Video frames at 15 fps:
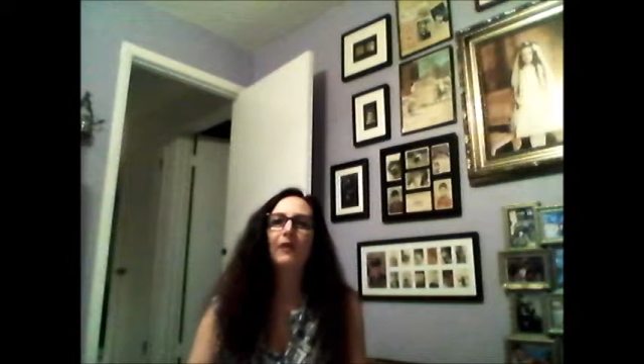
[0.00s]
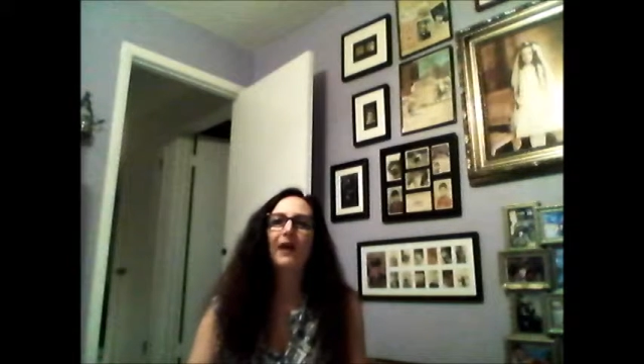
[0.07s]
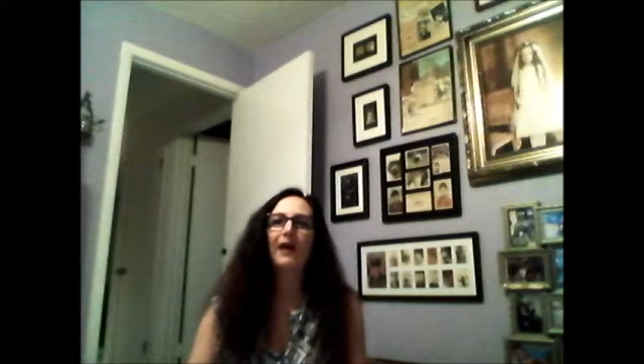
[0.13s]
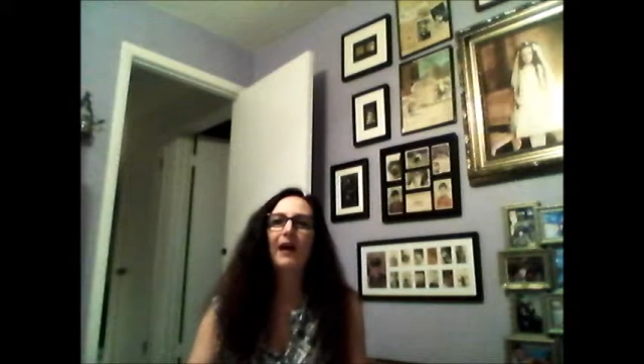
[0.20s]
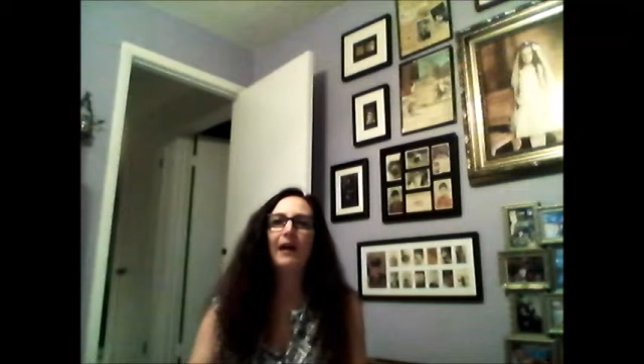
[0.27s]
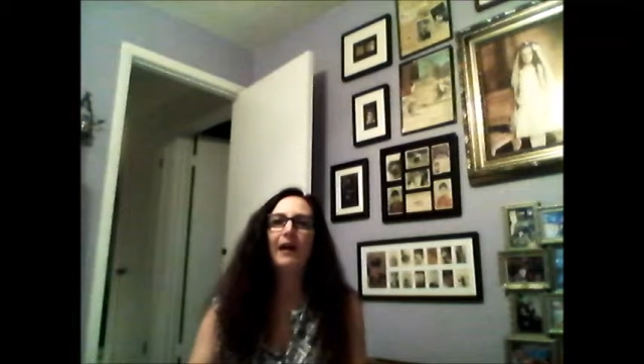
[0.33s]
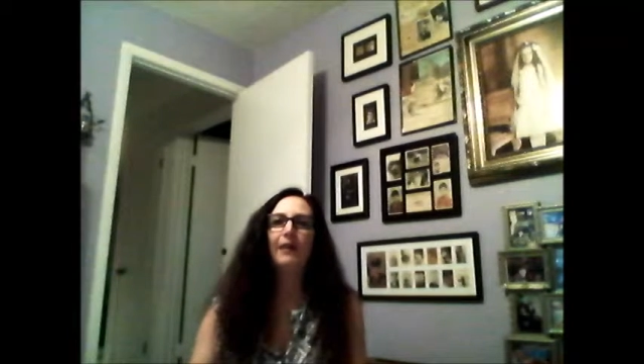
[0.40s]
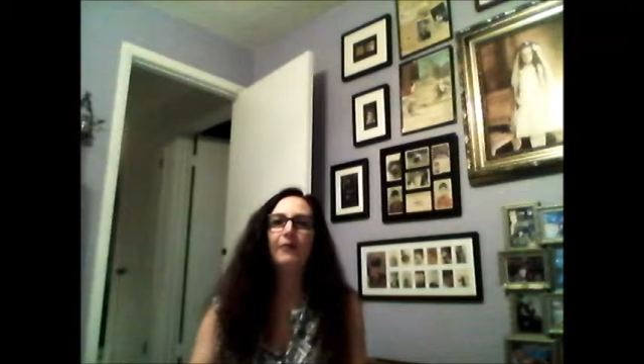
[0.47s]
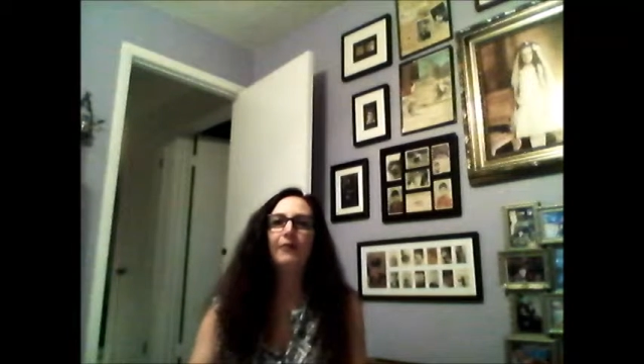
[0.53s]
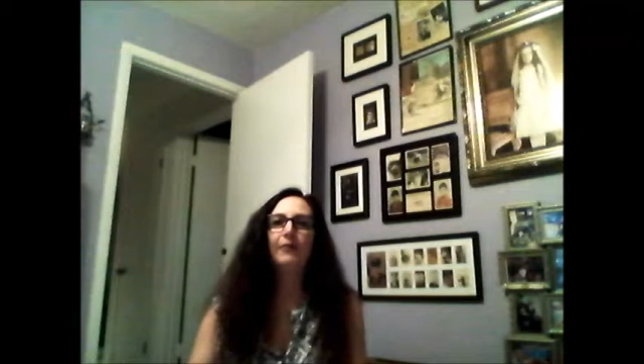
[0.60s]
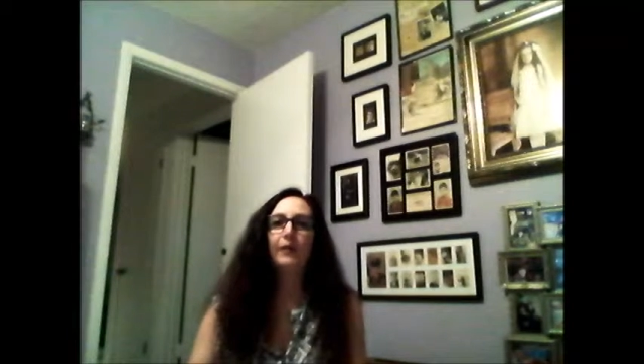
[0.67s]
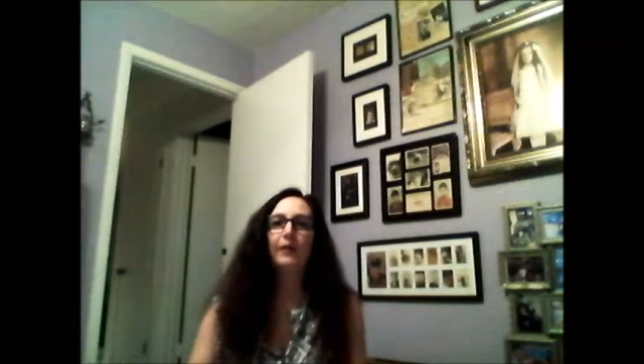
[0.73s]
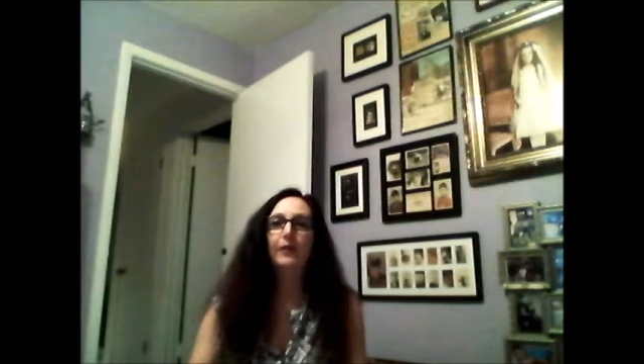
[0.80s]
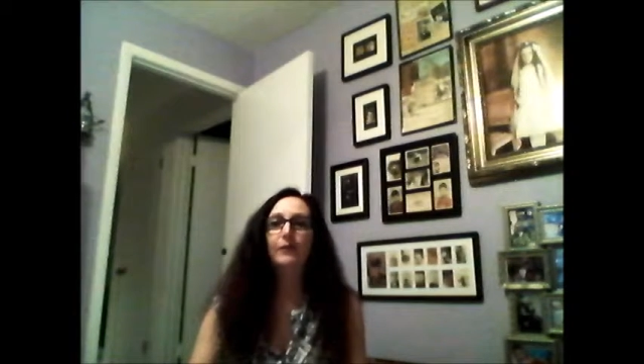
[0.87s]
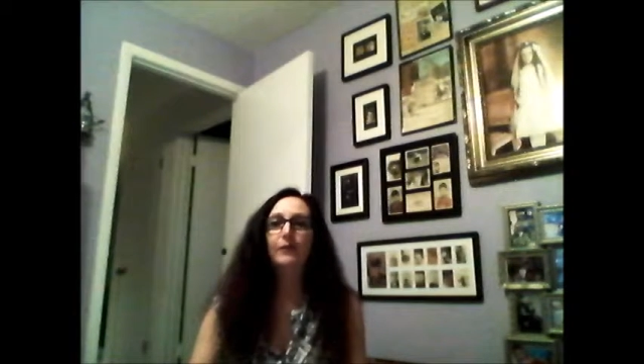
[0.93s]
have
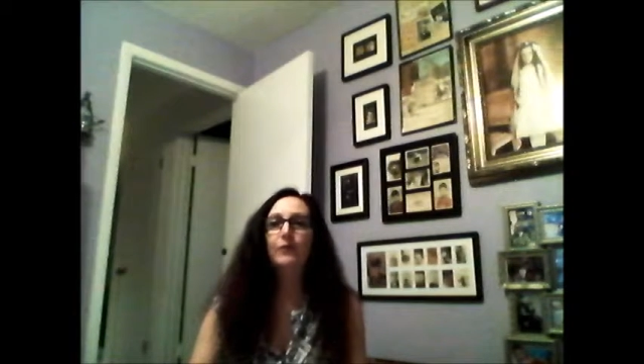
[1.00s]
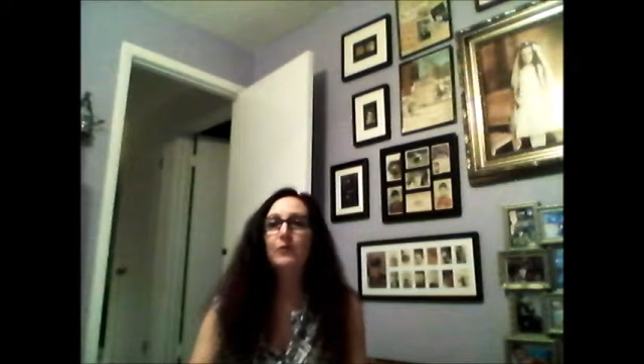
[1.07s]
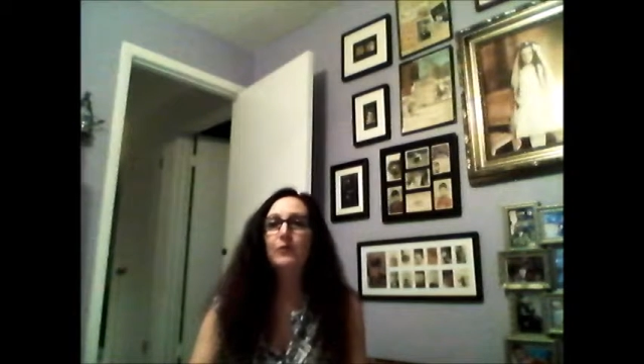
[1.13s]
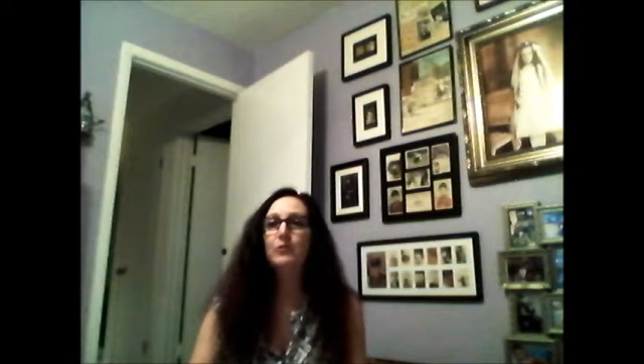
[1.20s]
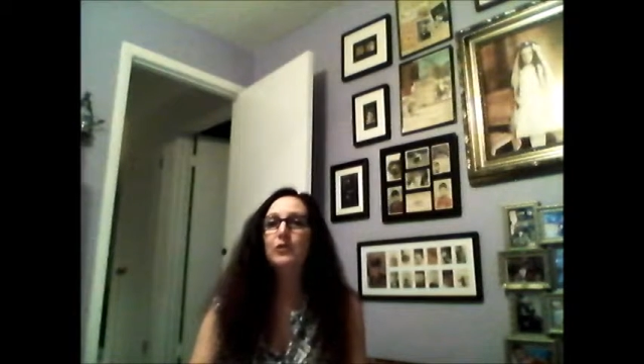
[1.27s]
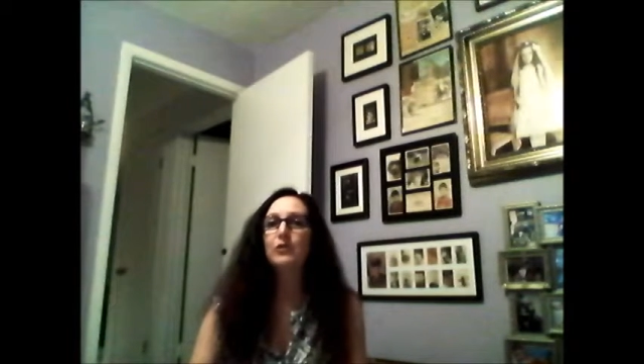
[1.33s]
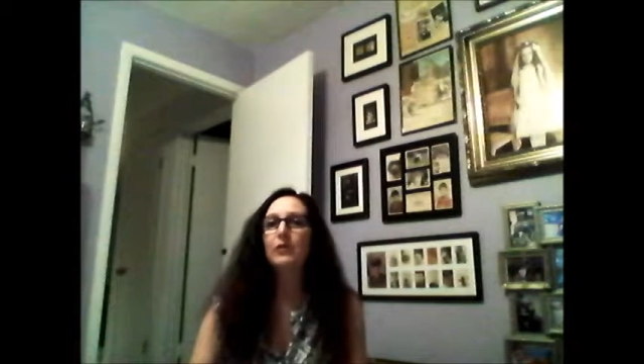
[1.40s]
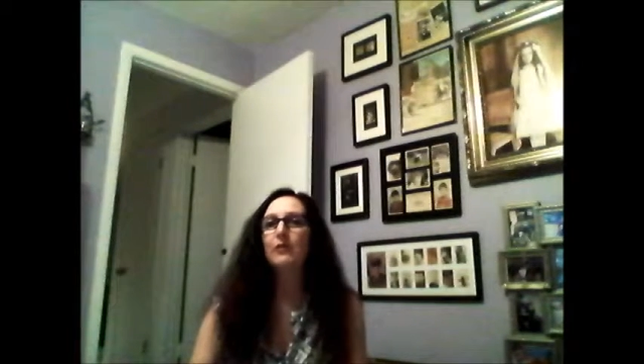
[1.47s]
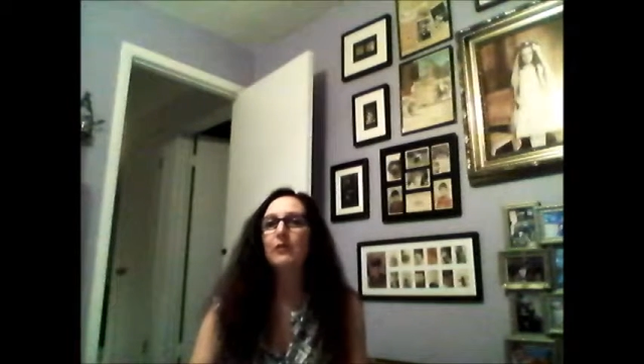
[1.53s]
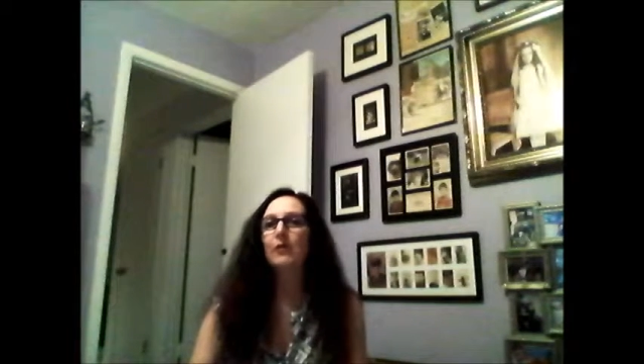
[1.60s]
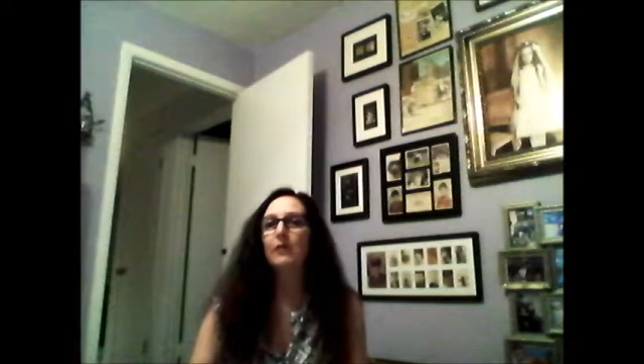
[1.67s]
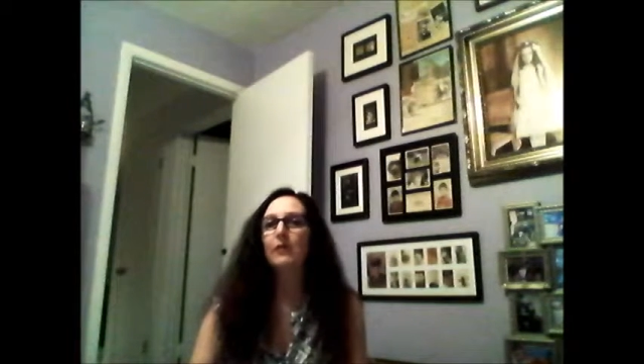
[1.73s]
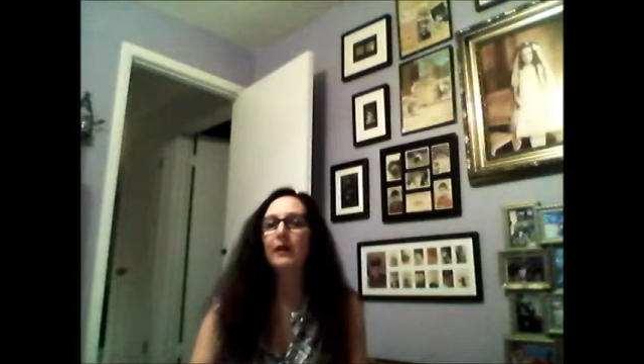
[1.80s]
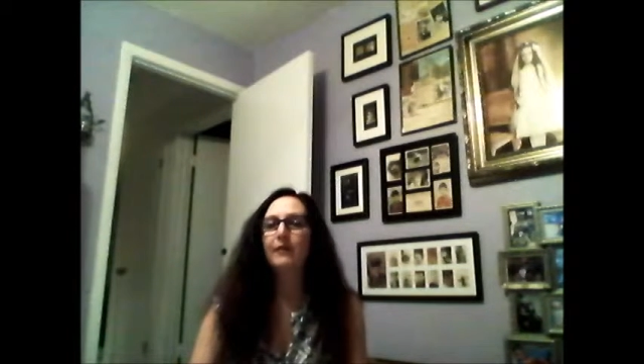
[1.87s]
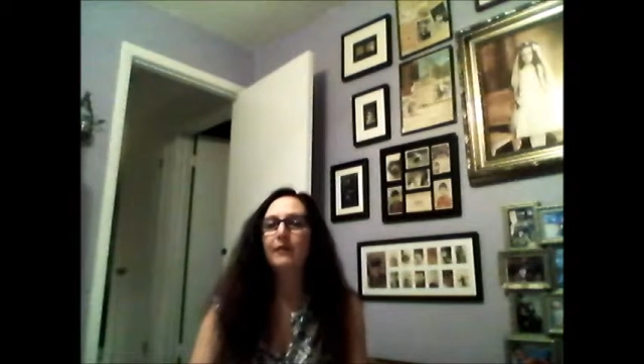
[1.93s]
confusion in
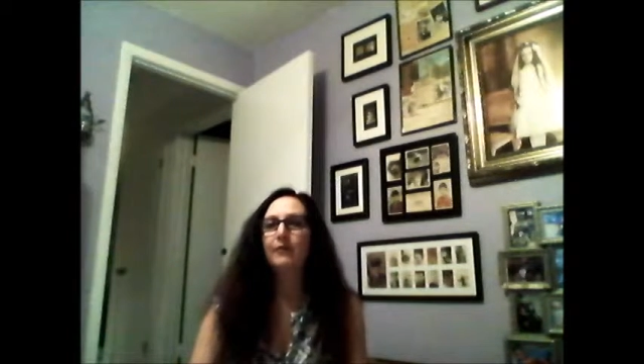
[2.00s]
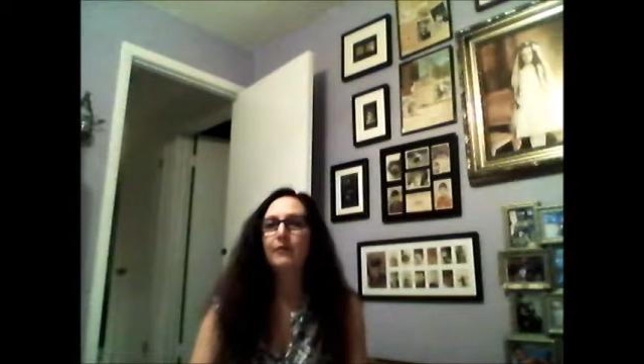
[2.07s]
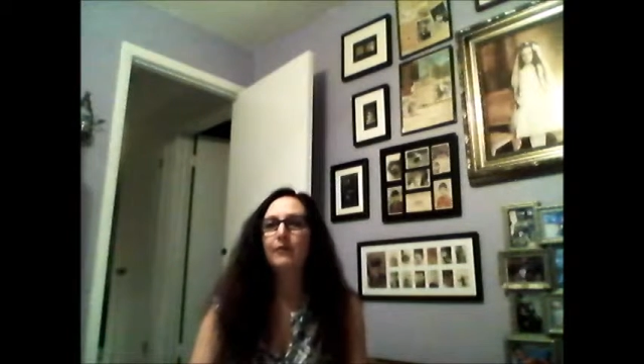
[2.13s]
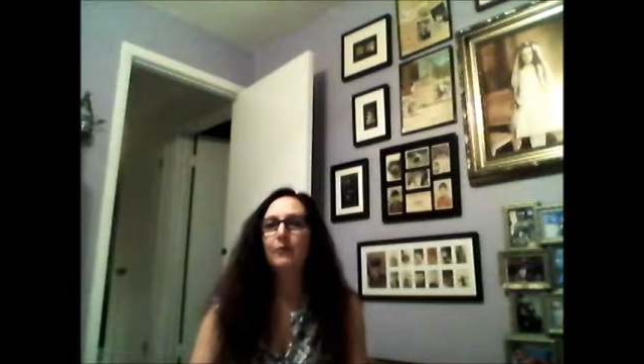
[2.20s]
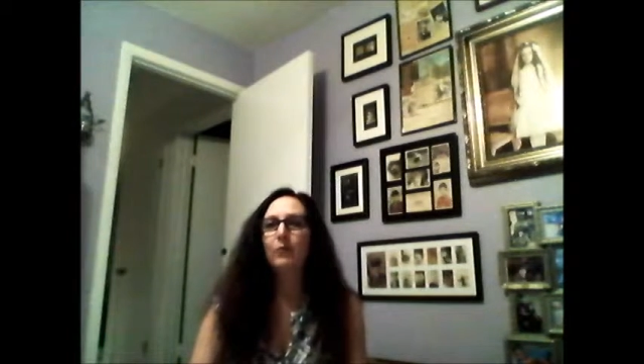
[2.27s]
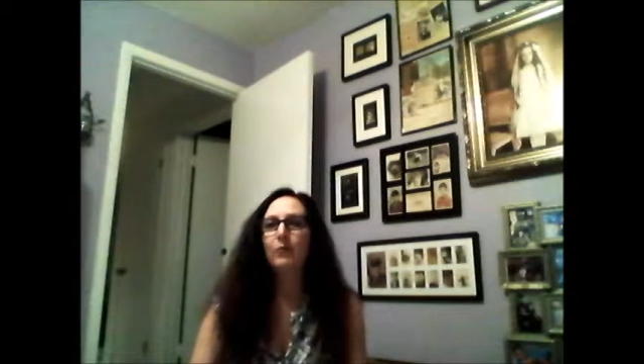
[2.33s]
our life,